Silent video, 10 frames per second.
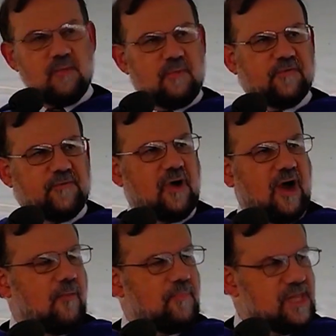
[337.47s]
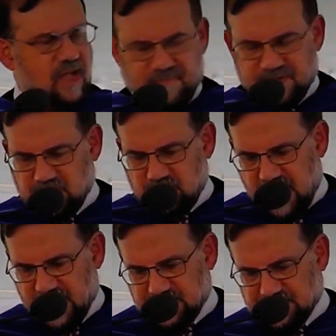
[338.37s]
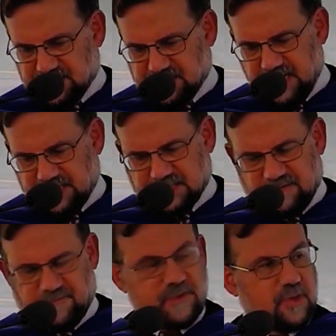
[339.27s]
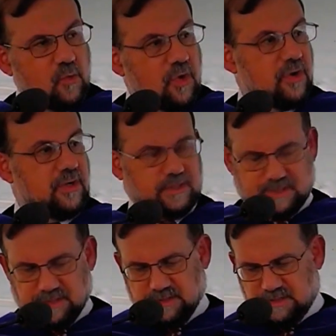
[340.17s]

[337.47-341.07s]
but for our beloved United States and for the world.